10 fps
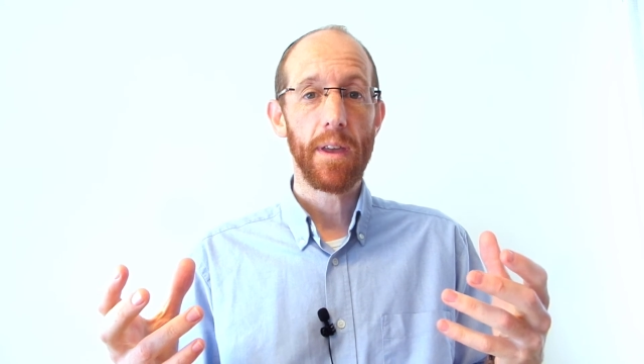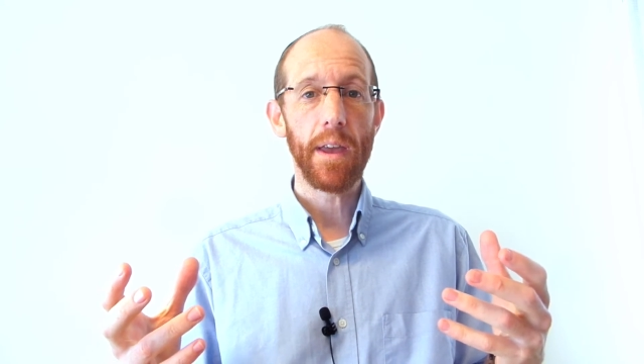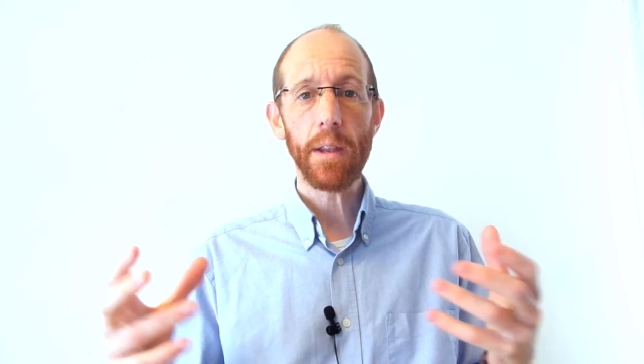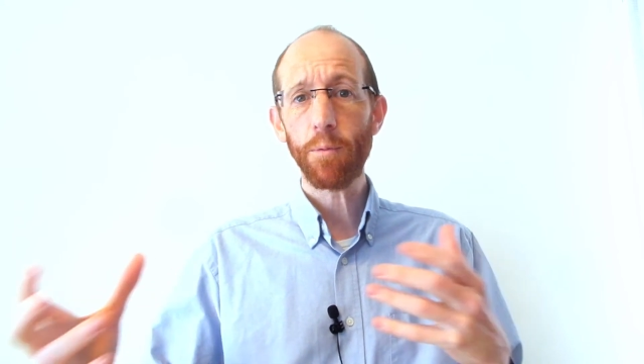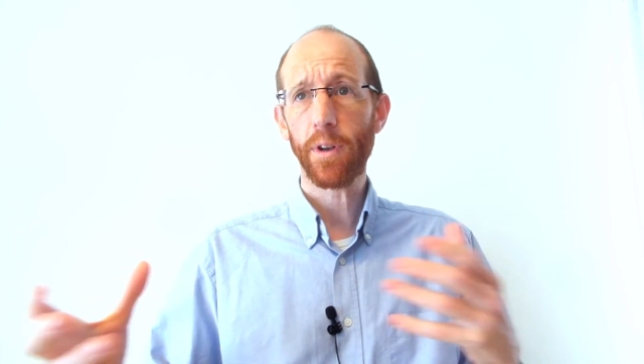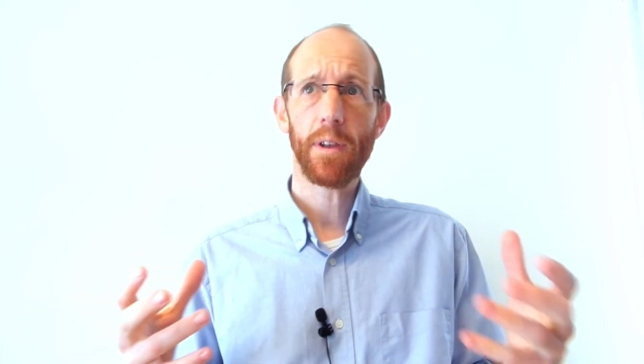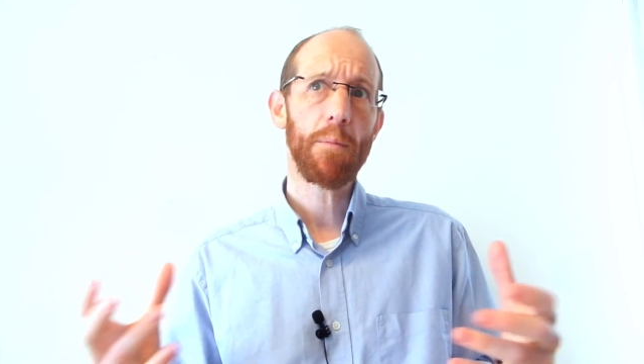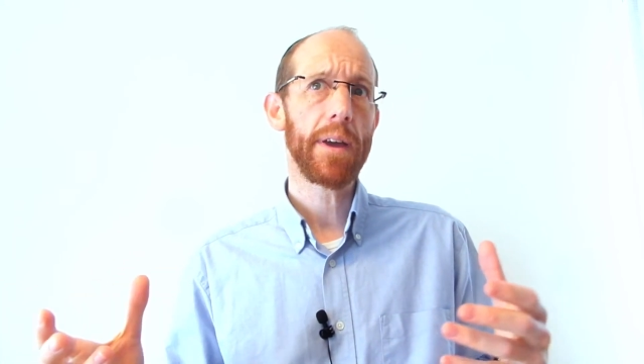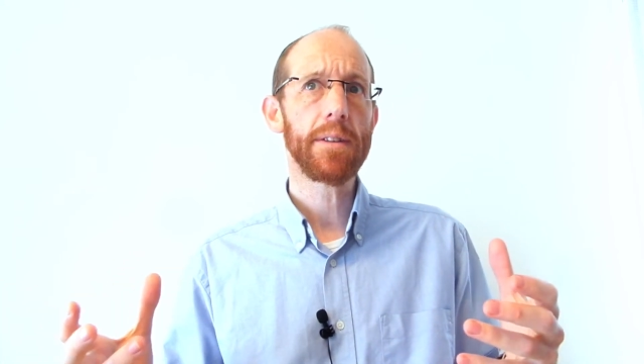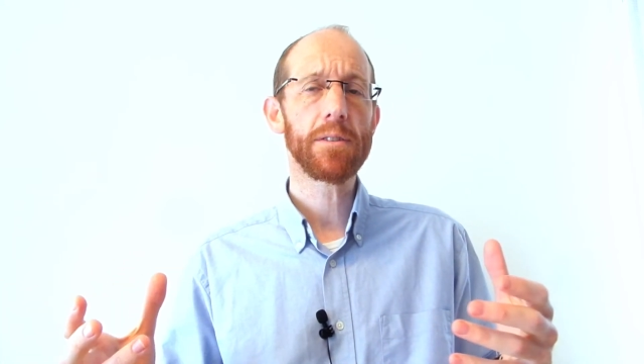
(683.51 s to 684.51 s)
anybody in
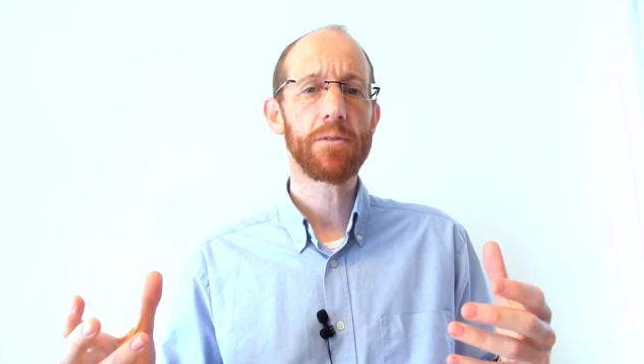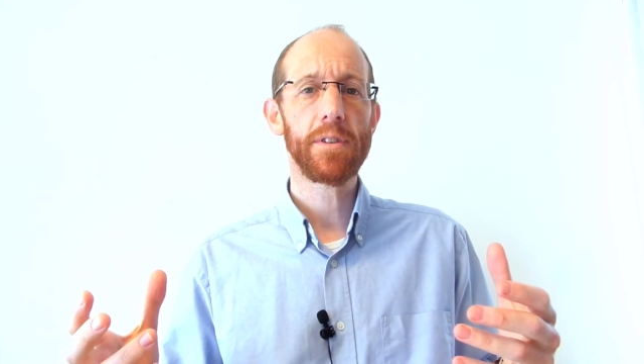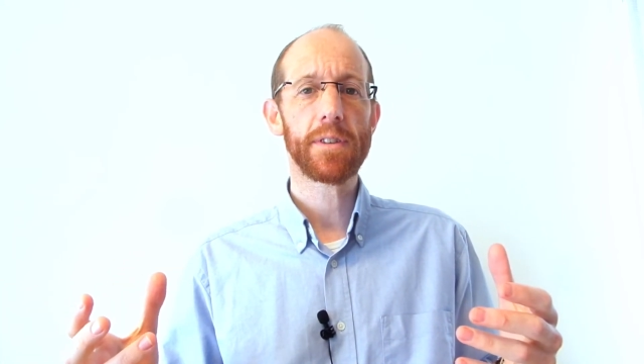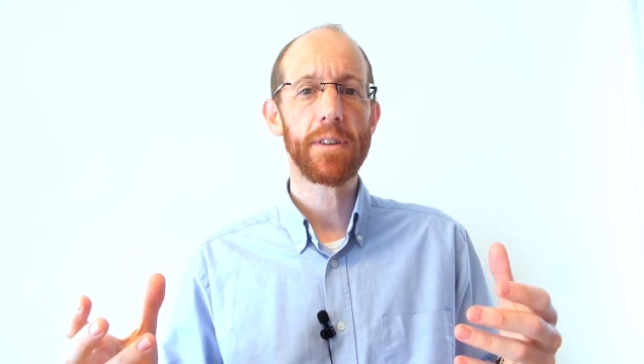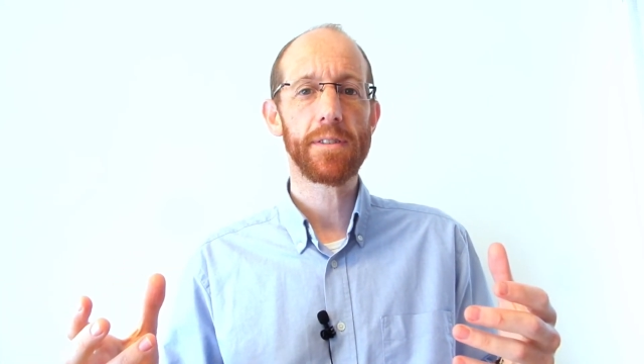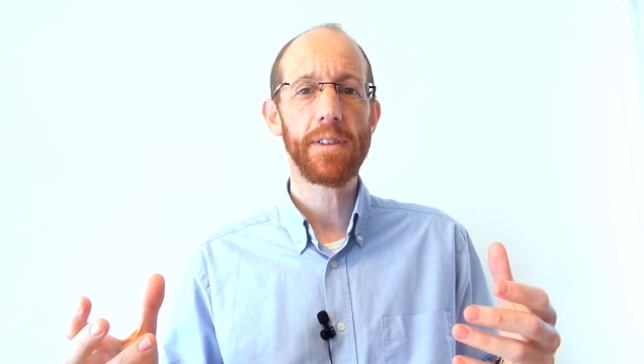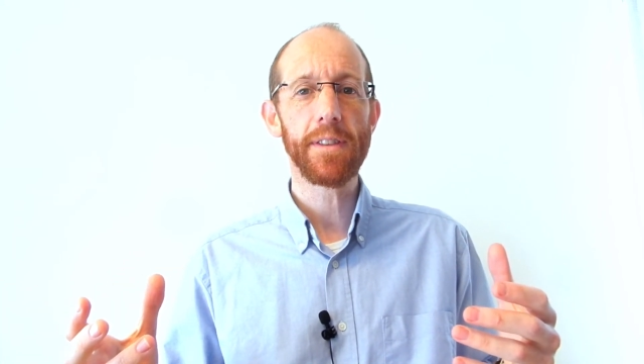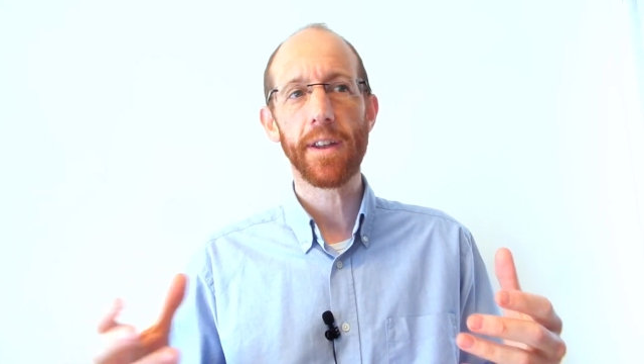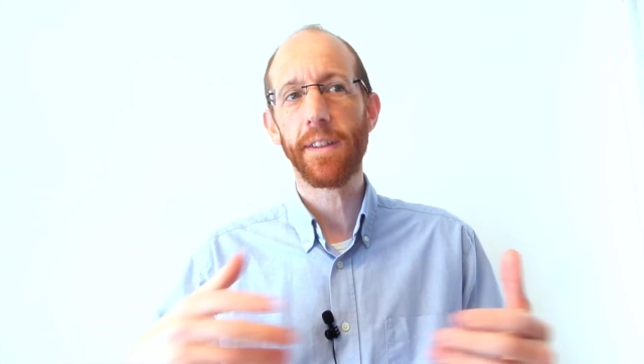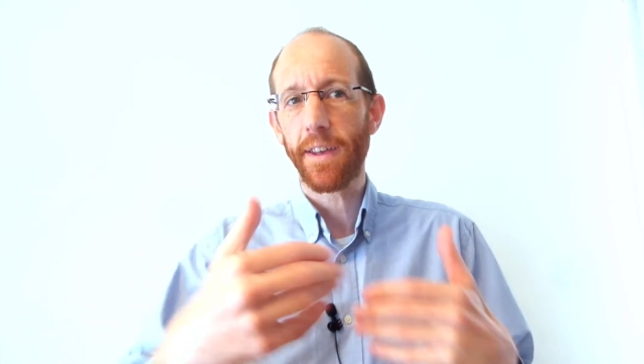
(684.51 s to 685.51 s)
my industry is going to see
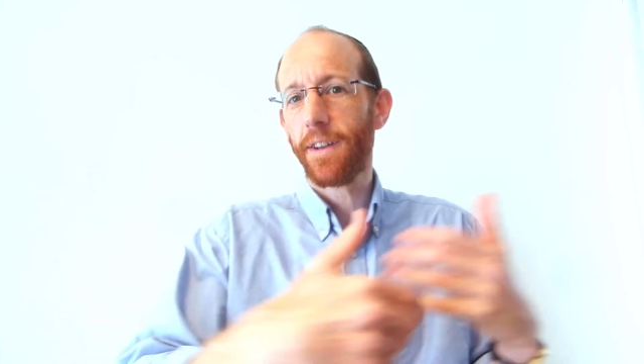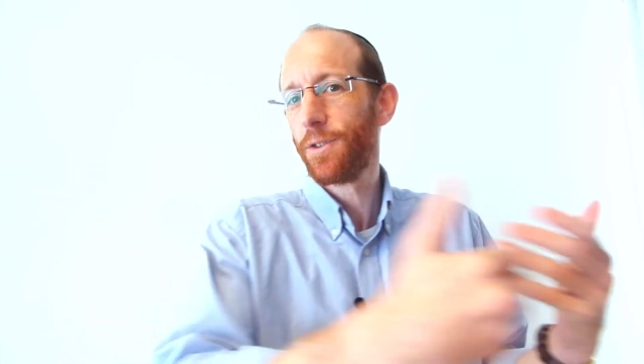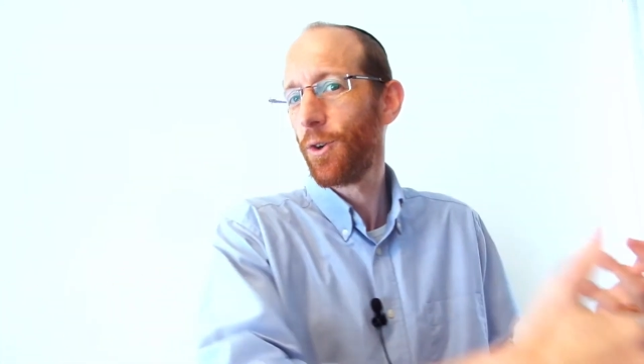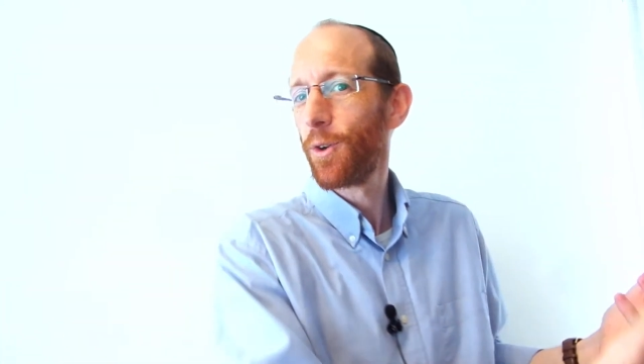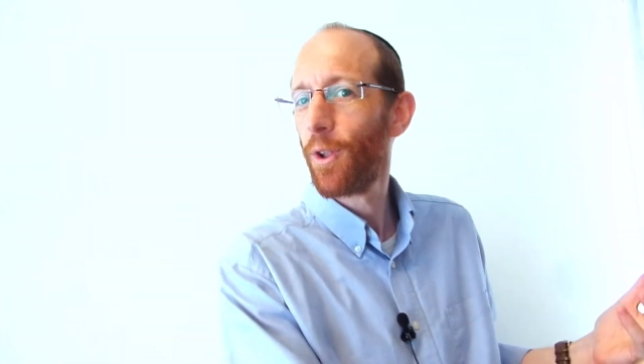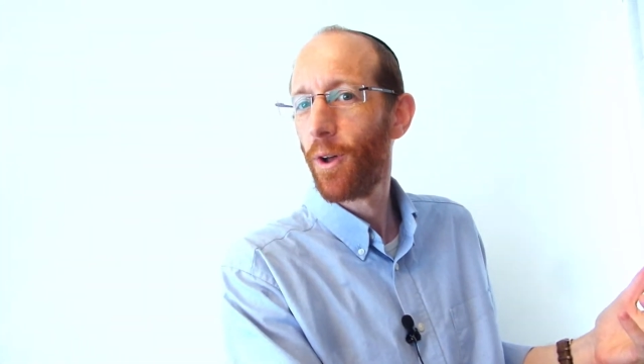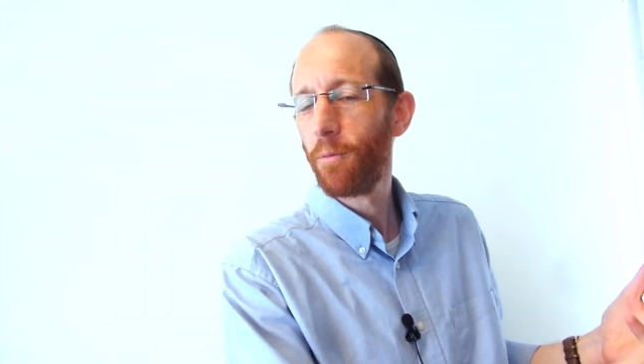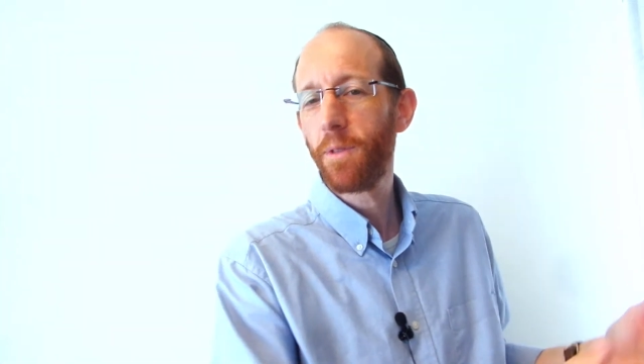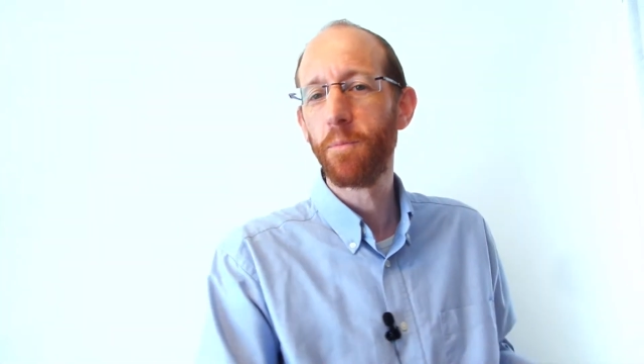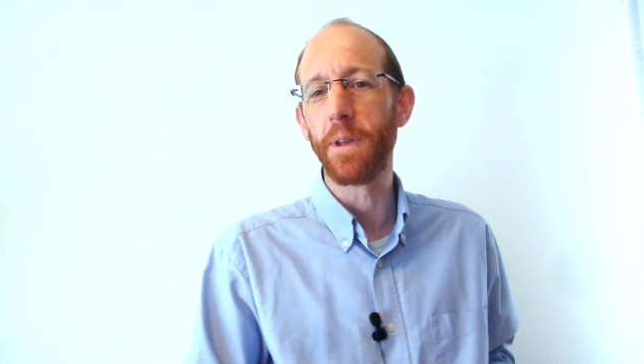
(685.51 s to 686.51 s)
that and they're going to joke along
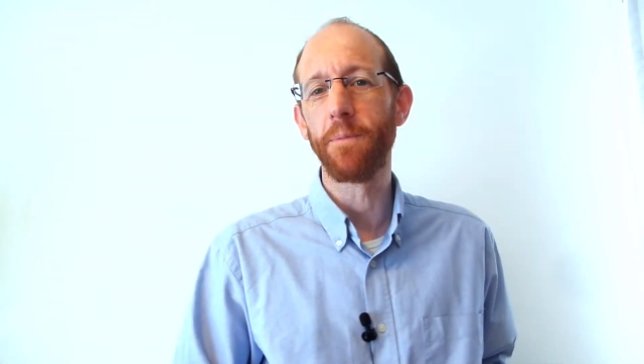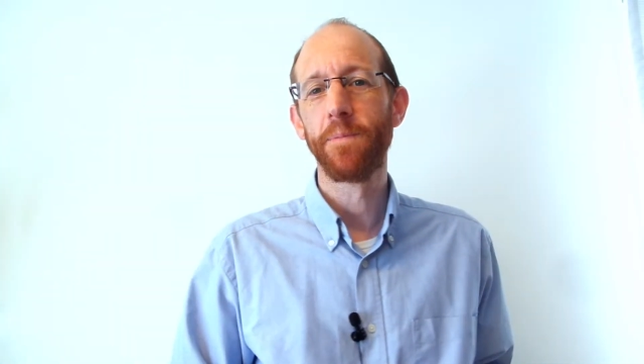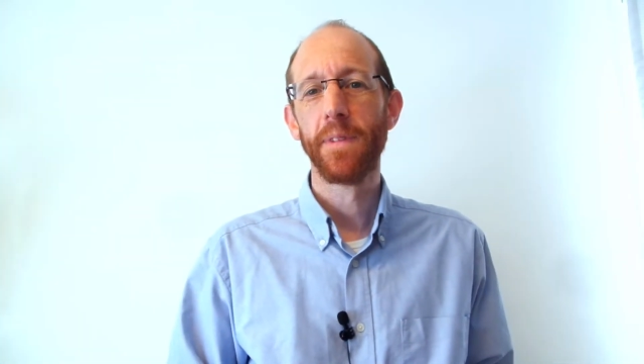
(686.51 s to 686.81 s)
with me.